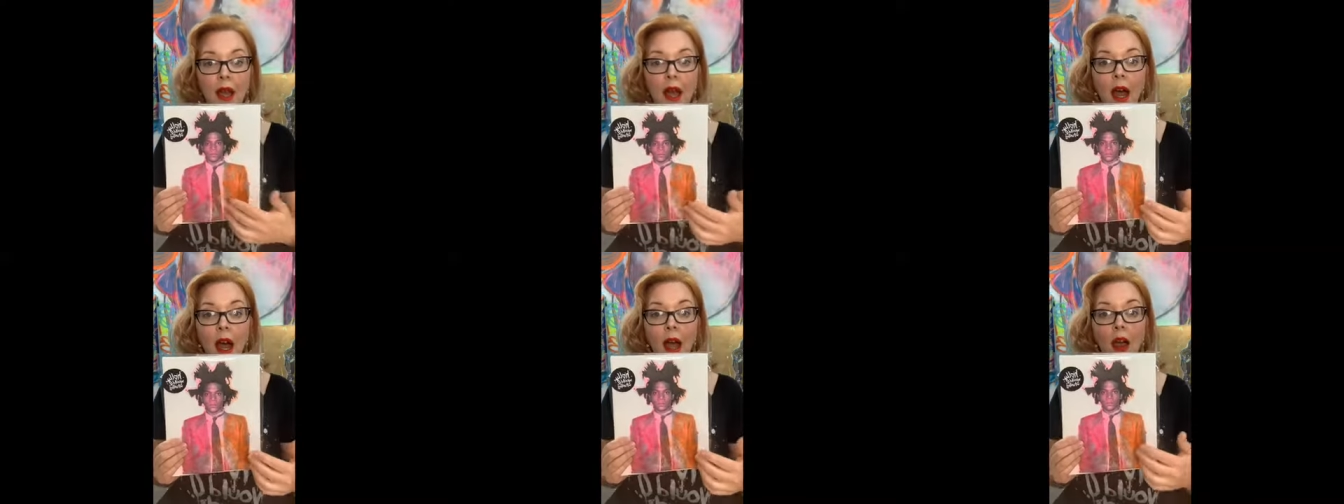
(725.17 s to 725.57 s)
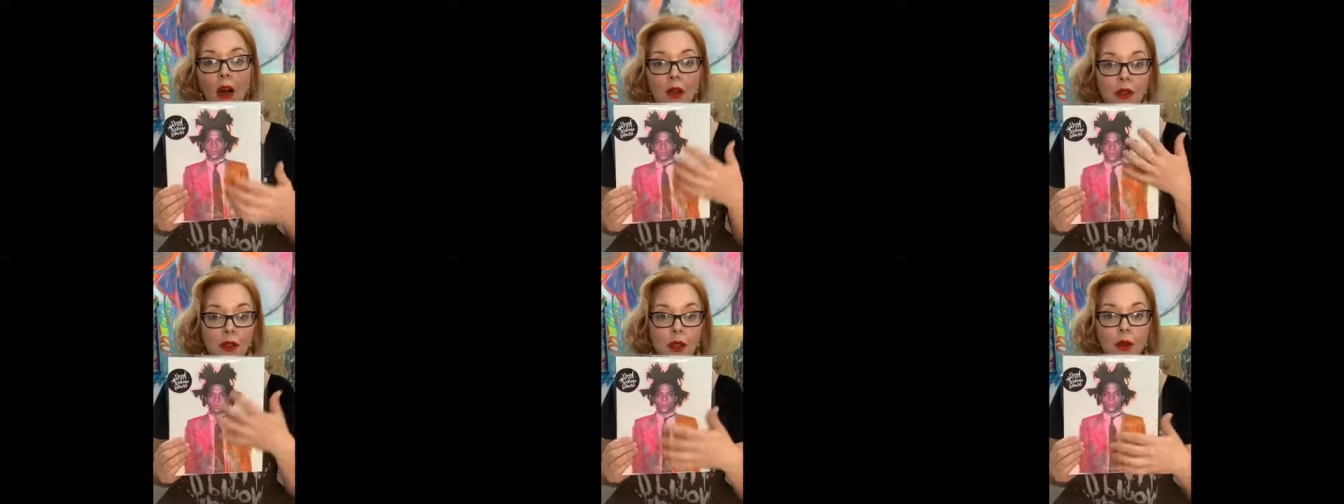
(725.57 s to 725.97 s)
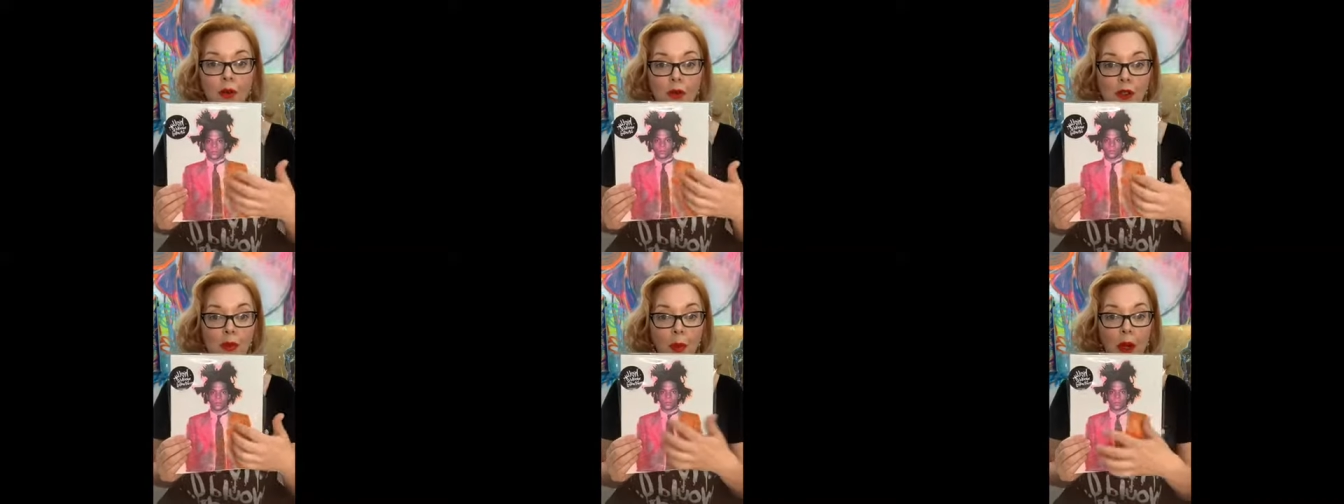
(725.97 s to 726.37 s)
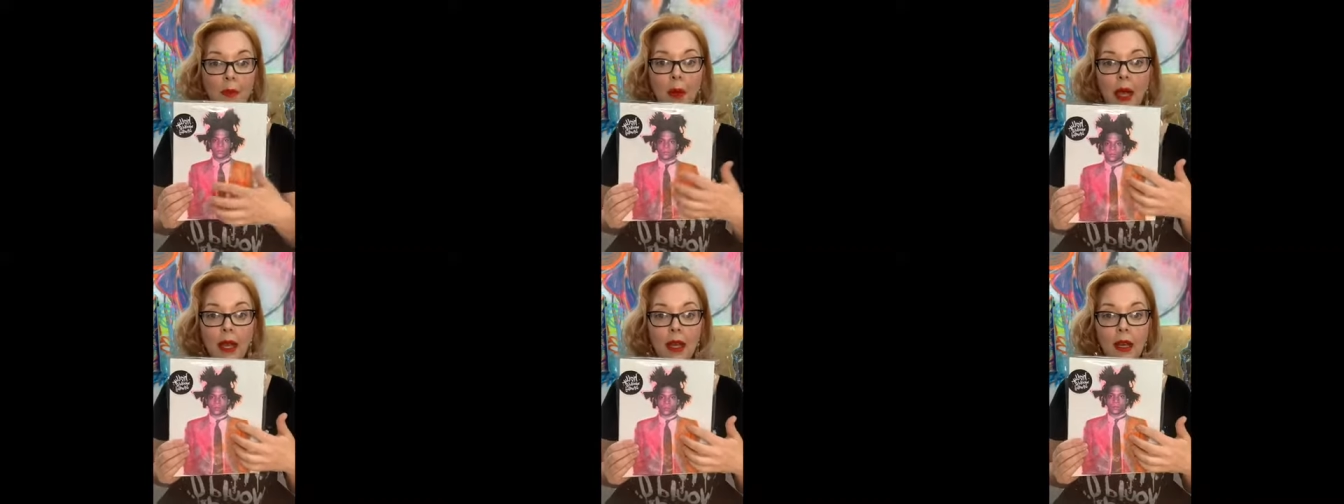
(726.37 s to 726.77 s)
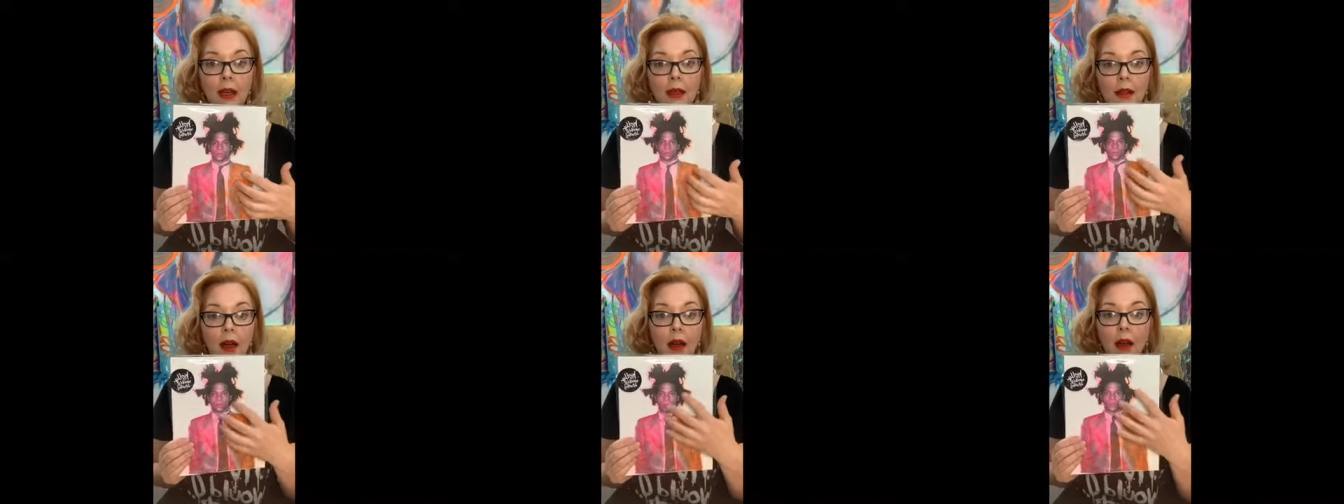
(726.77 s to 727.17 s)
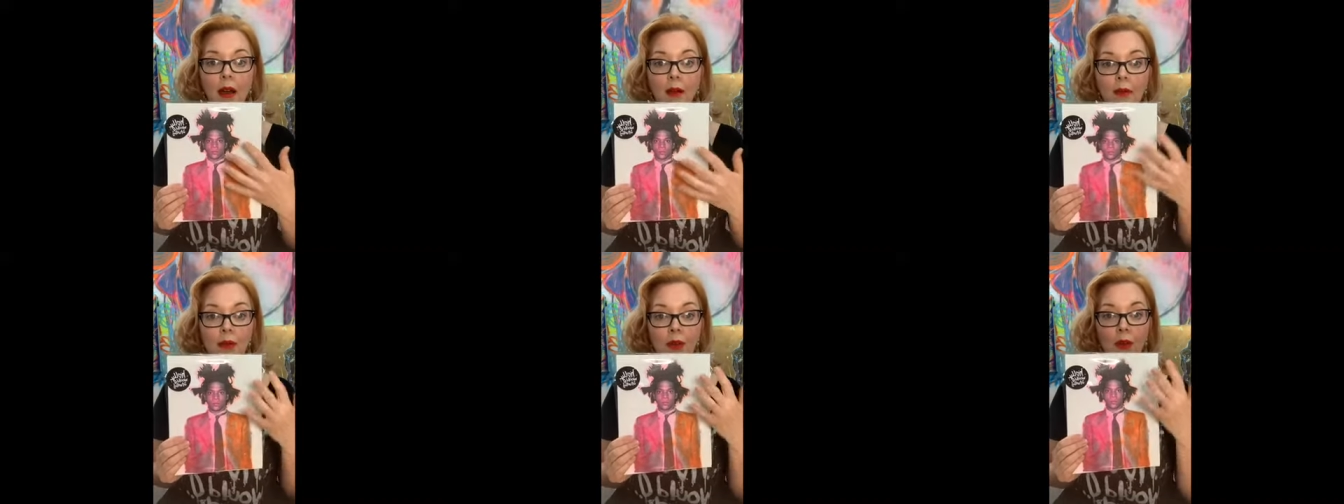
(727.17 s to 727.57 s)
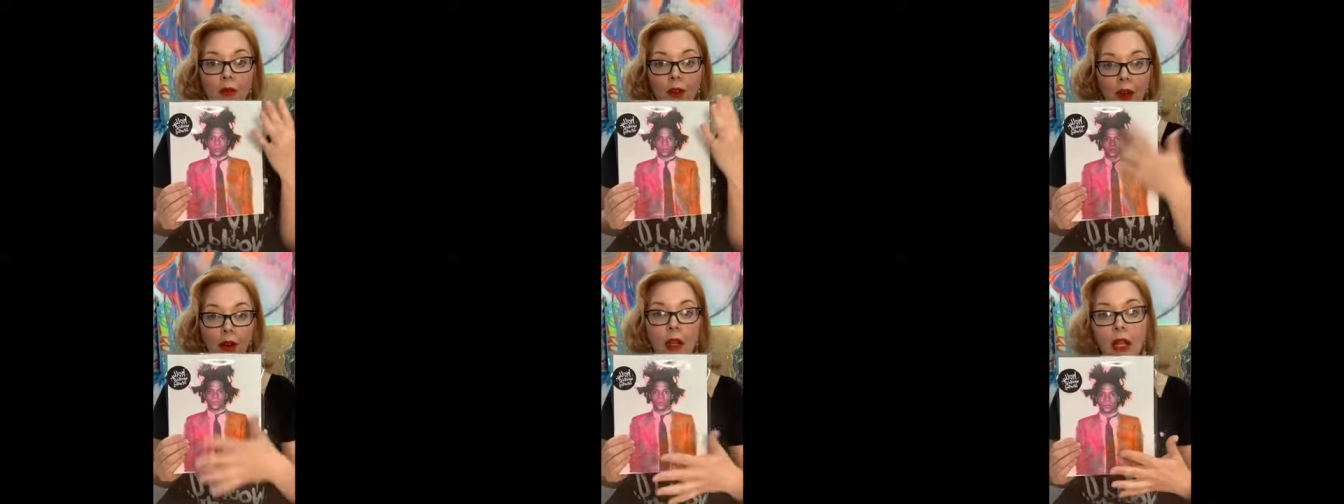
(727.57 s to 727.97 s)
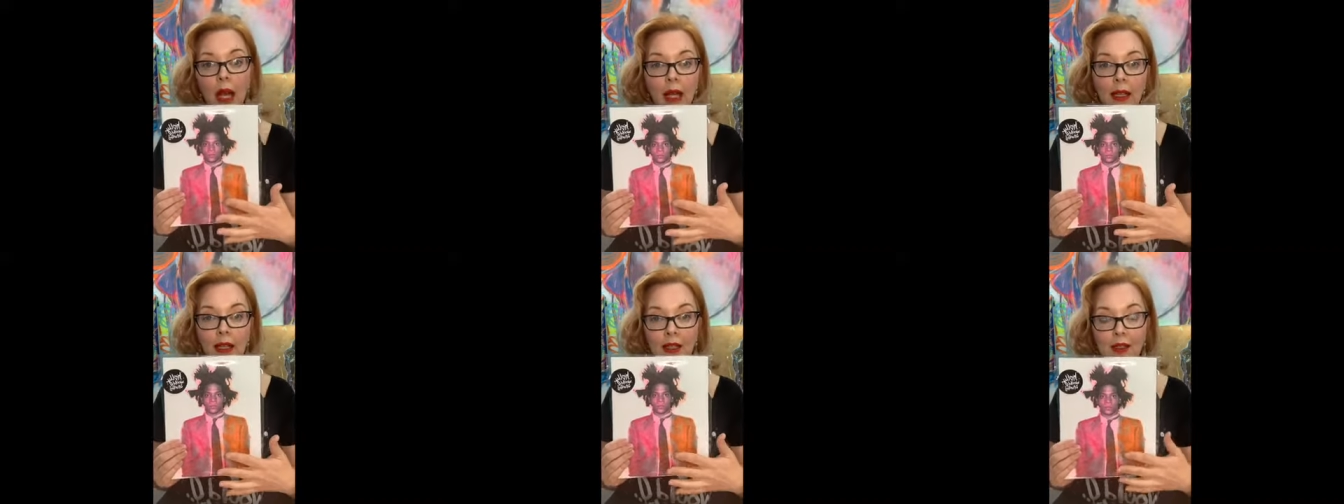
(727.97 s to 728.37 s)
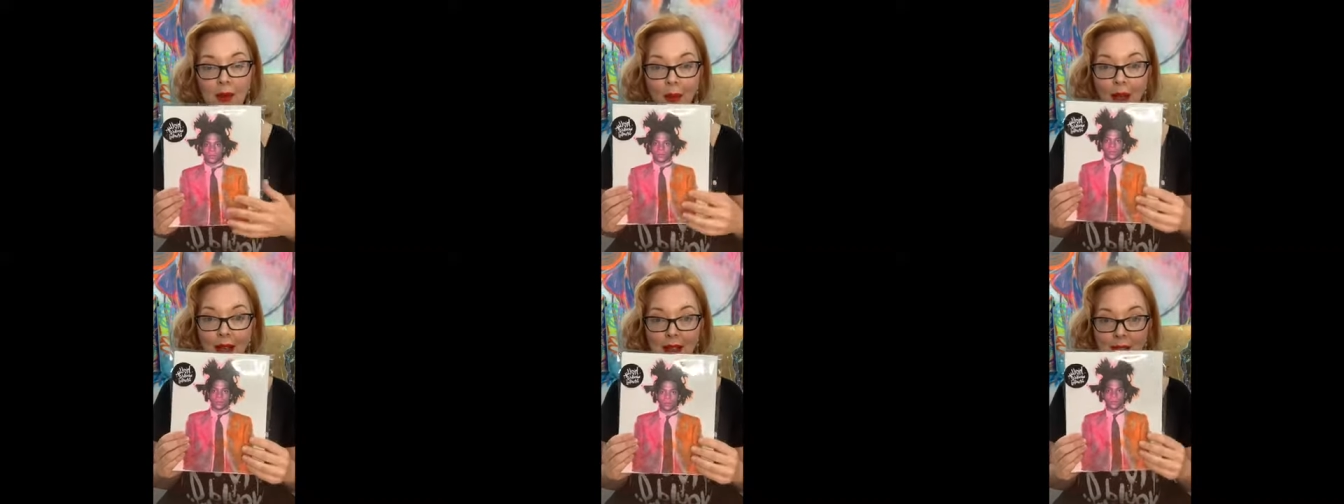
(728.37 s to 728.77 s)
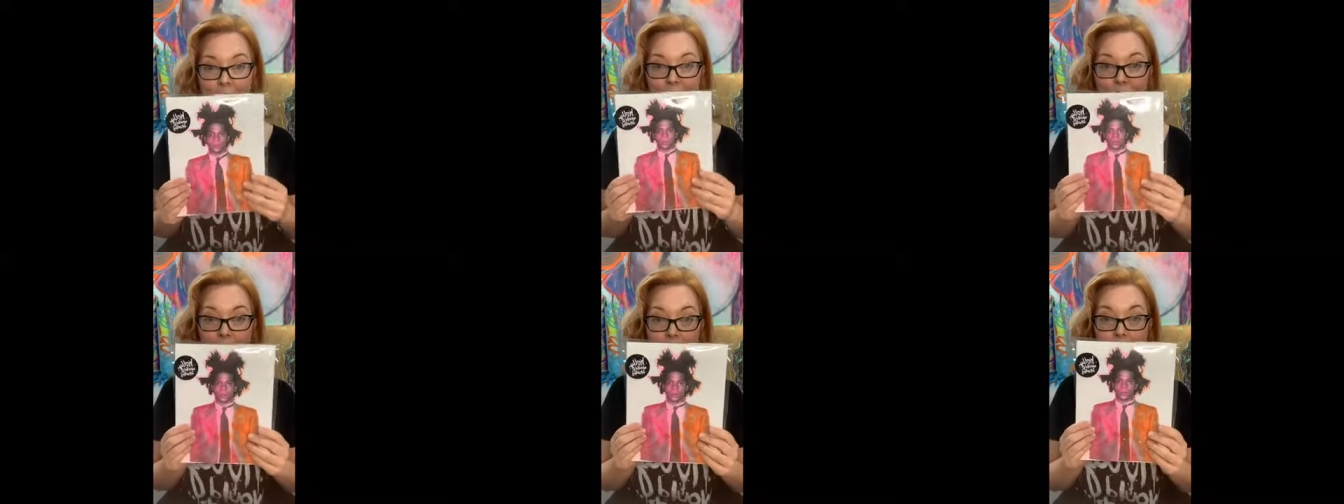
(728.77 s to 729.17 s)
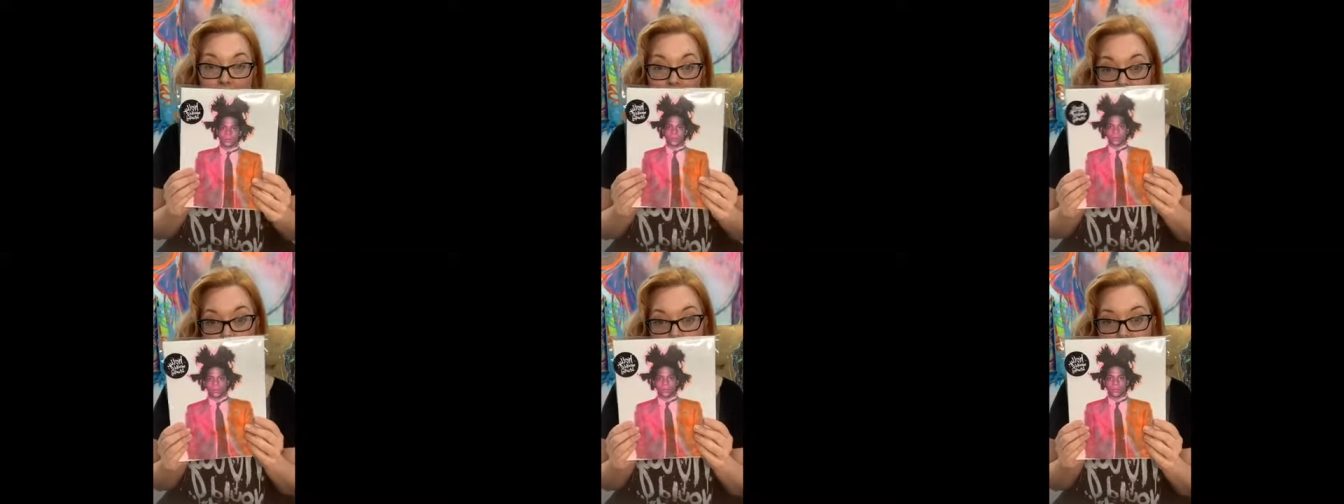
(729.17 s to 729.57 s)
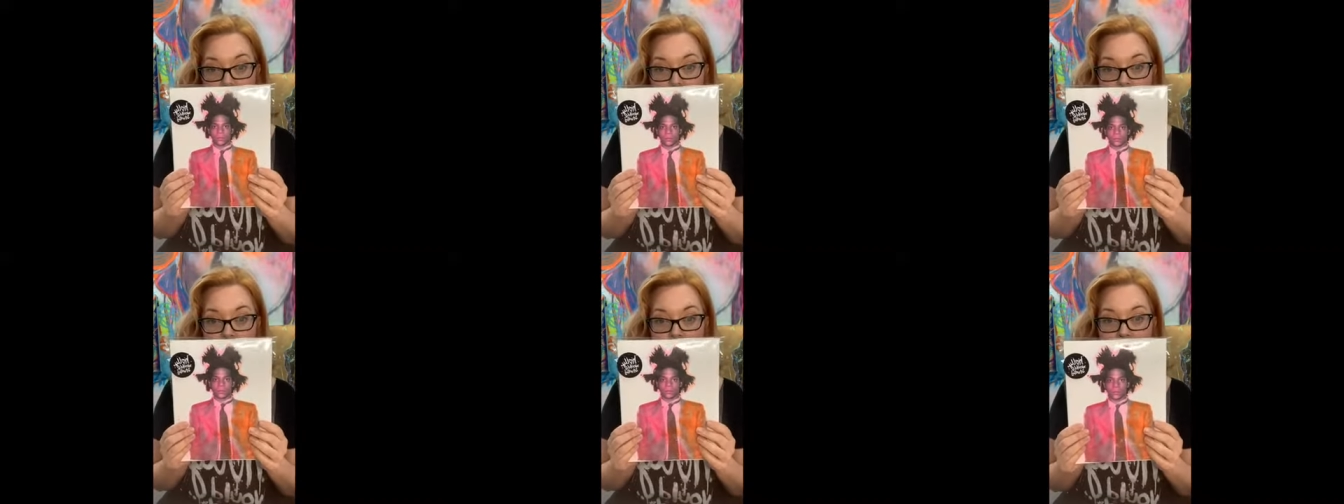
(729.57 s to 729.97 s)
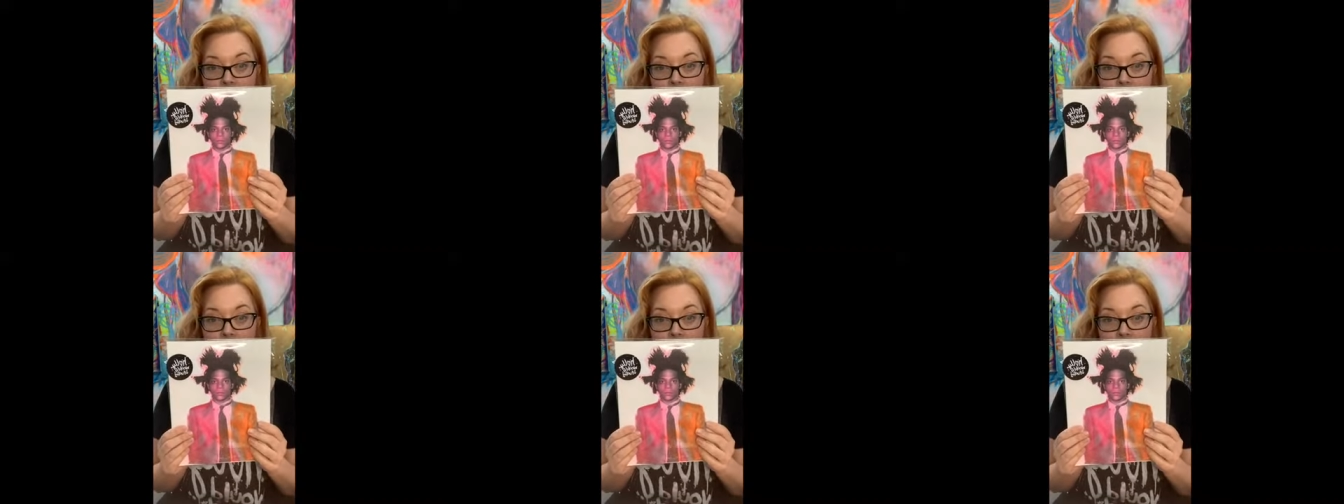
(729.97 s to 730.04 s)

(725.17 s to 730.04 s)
I also spray paint it very lightly so it has some fun color to it.